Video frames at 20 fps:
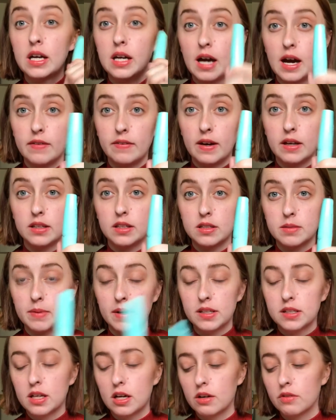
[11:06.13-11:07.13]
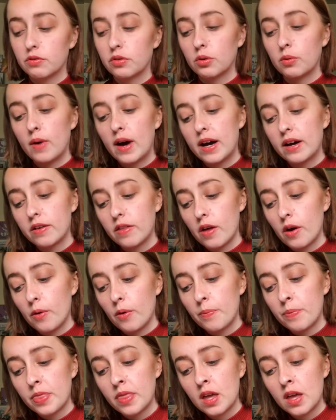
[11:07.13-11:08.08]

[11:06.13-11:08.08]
I've had this mascara for a while though.